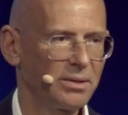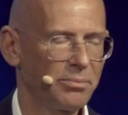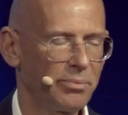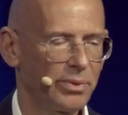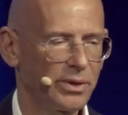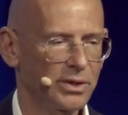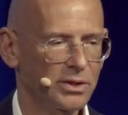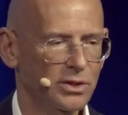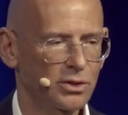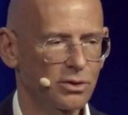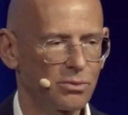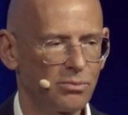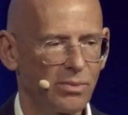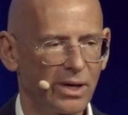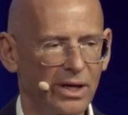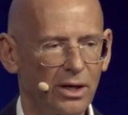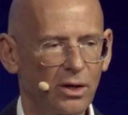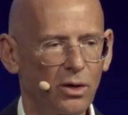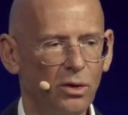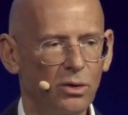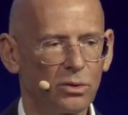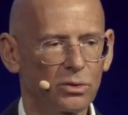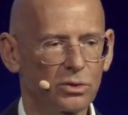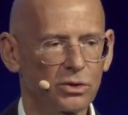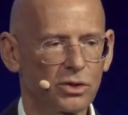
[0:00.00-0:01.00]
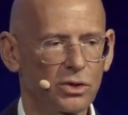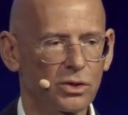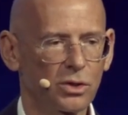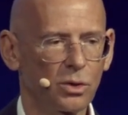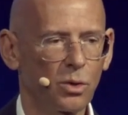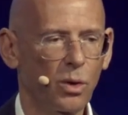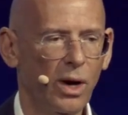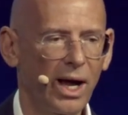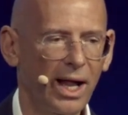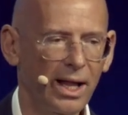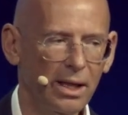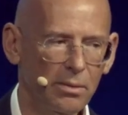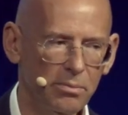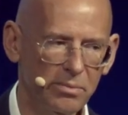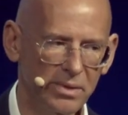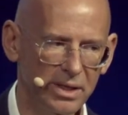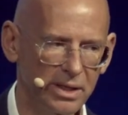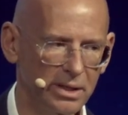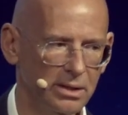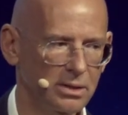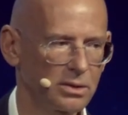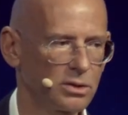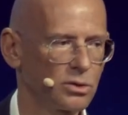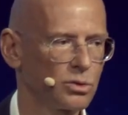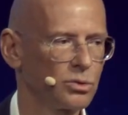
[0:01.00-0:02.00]
a person, my coach, who helped
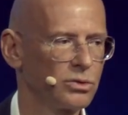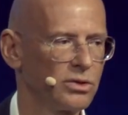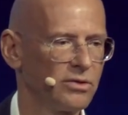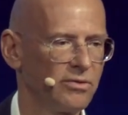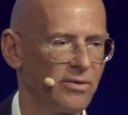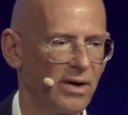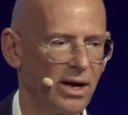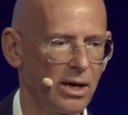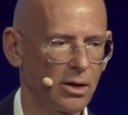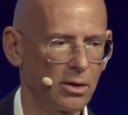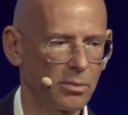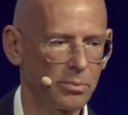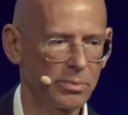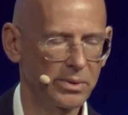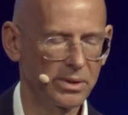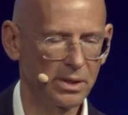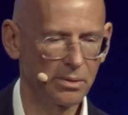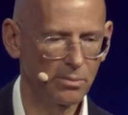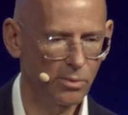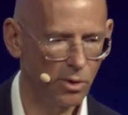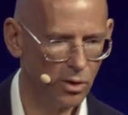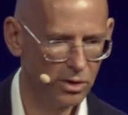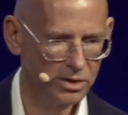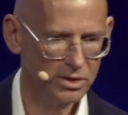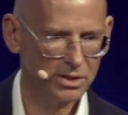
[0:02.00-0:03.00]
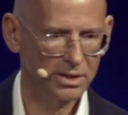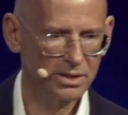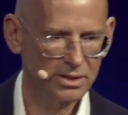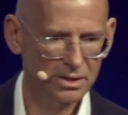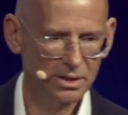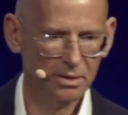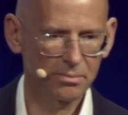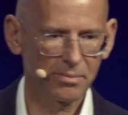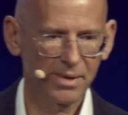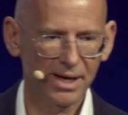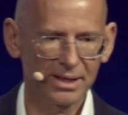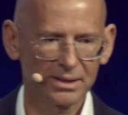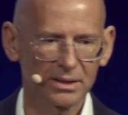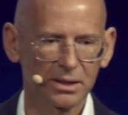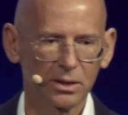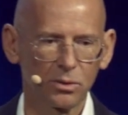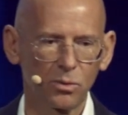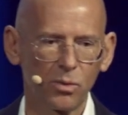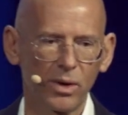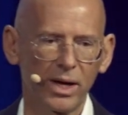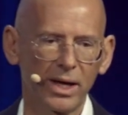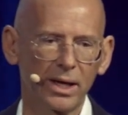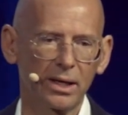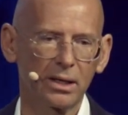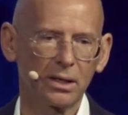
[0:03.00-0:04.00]
me to develop in a more systematic
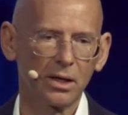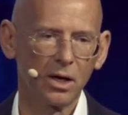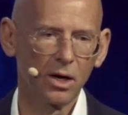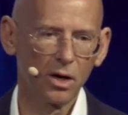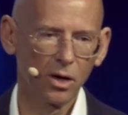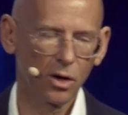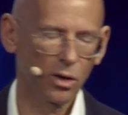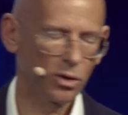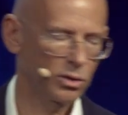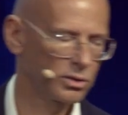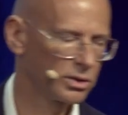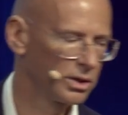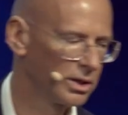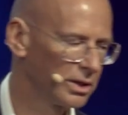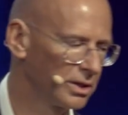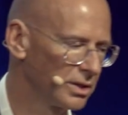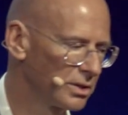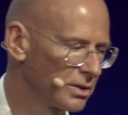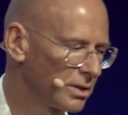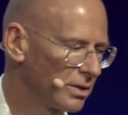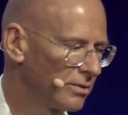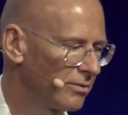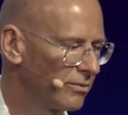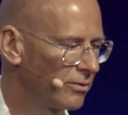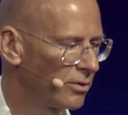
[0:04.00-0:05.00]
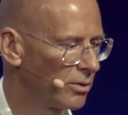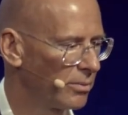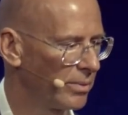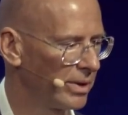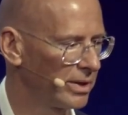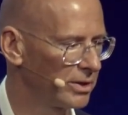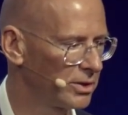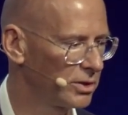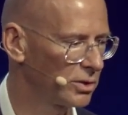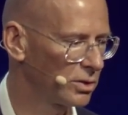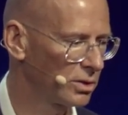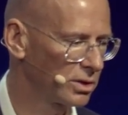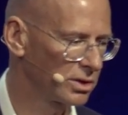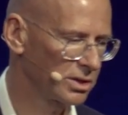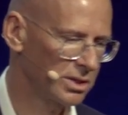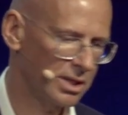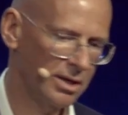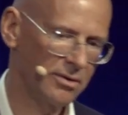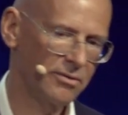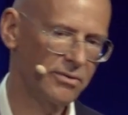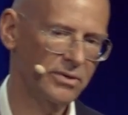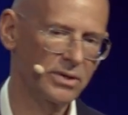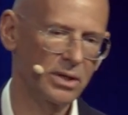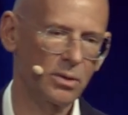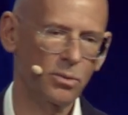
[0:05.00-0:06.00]
way all this information in
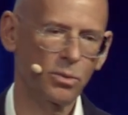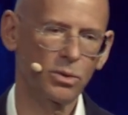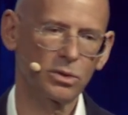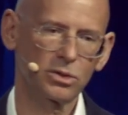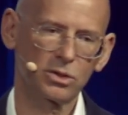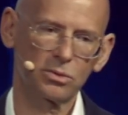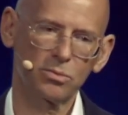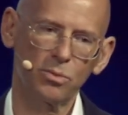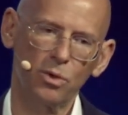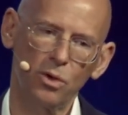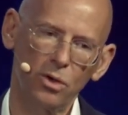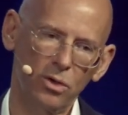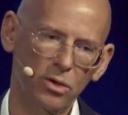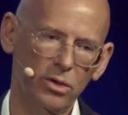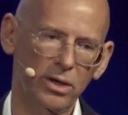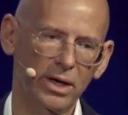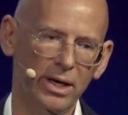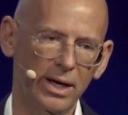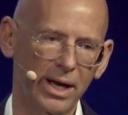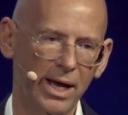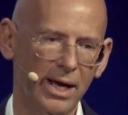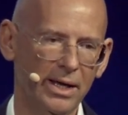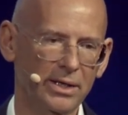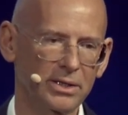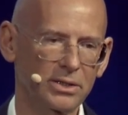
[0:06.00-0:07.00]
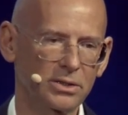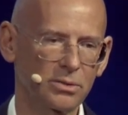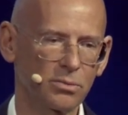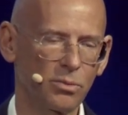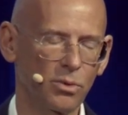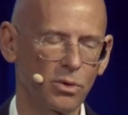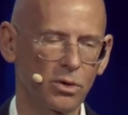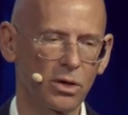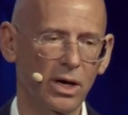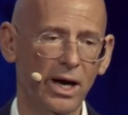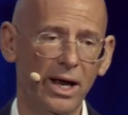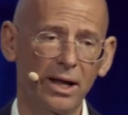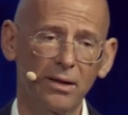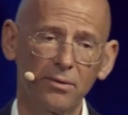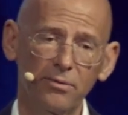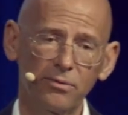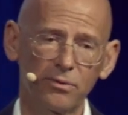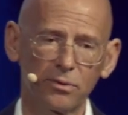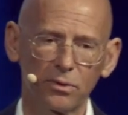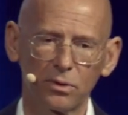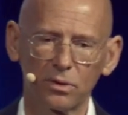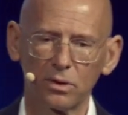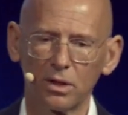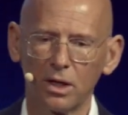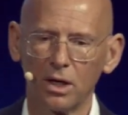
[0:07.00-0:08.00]
something that was more organized, more
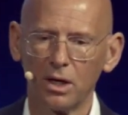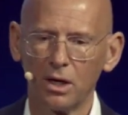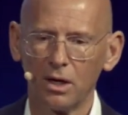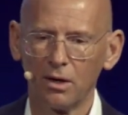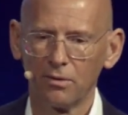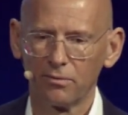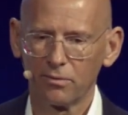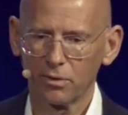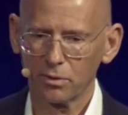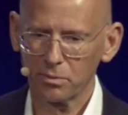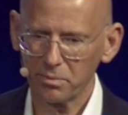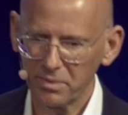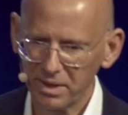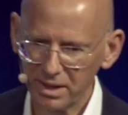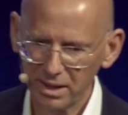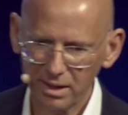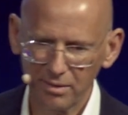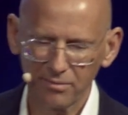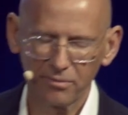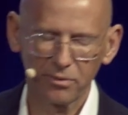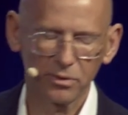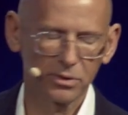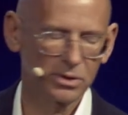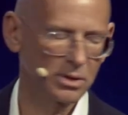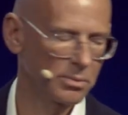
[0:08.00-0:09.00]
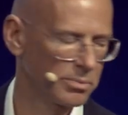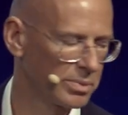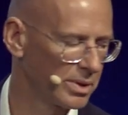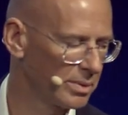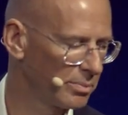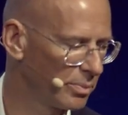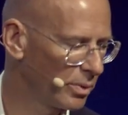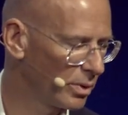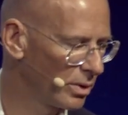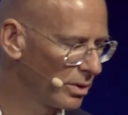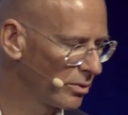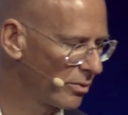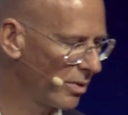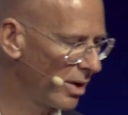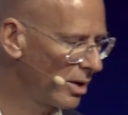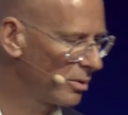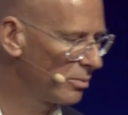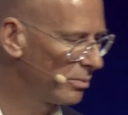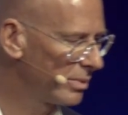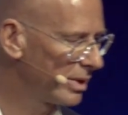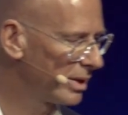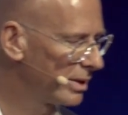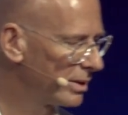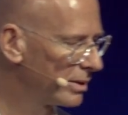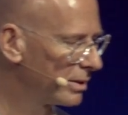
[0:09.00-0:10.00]
helpful for me and for the people around
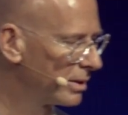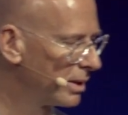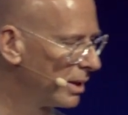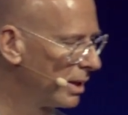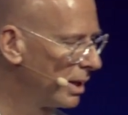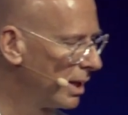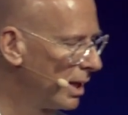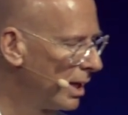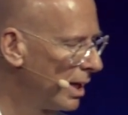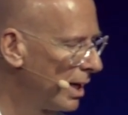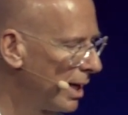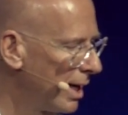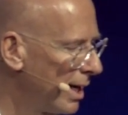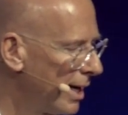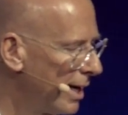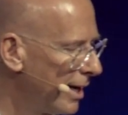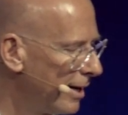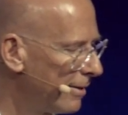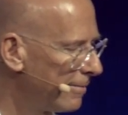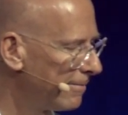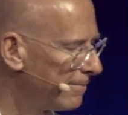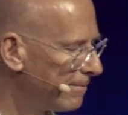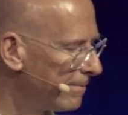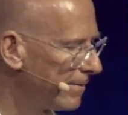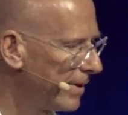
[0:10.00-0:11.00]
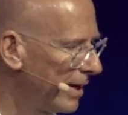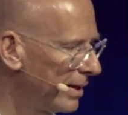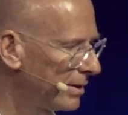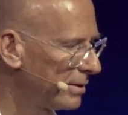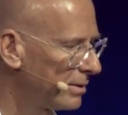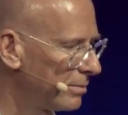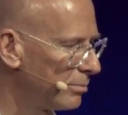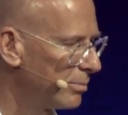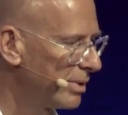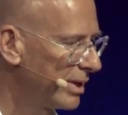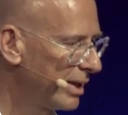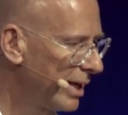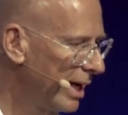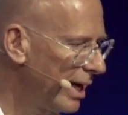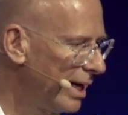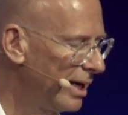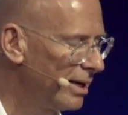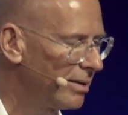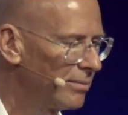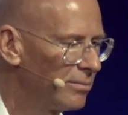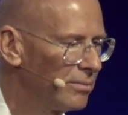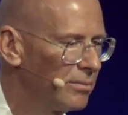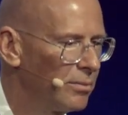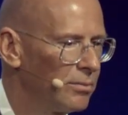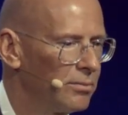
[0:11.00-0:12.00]
me, that
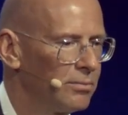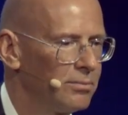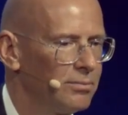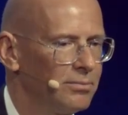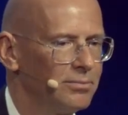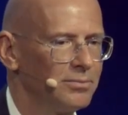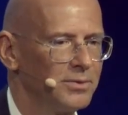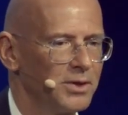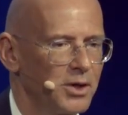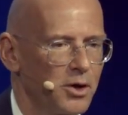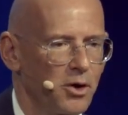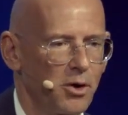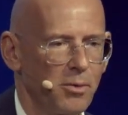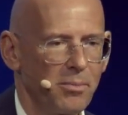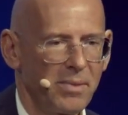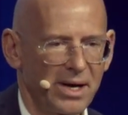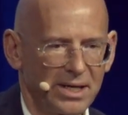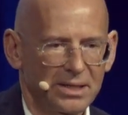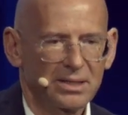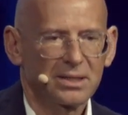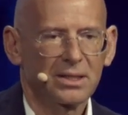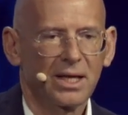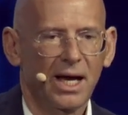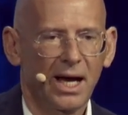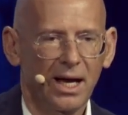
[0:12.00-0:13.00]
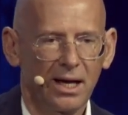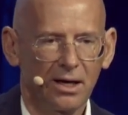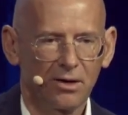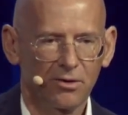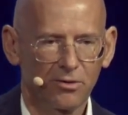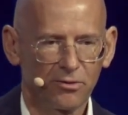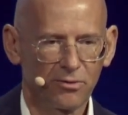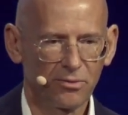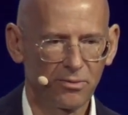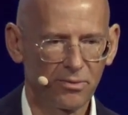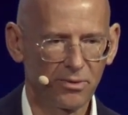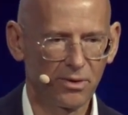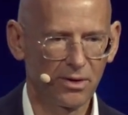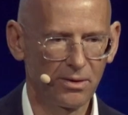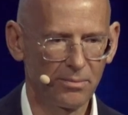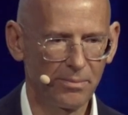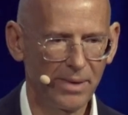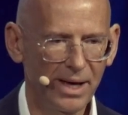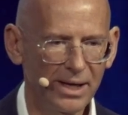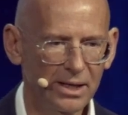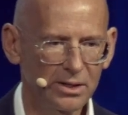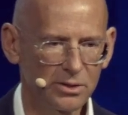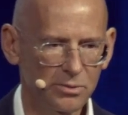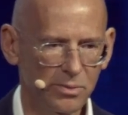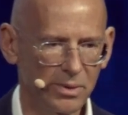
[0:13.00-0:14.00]
became, my style of
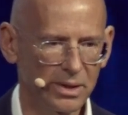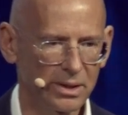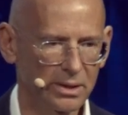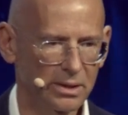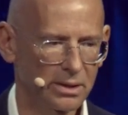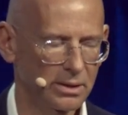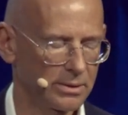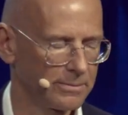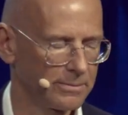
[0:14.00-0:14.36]
management,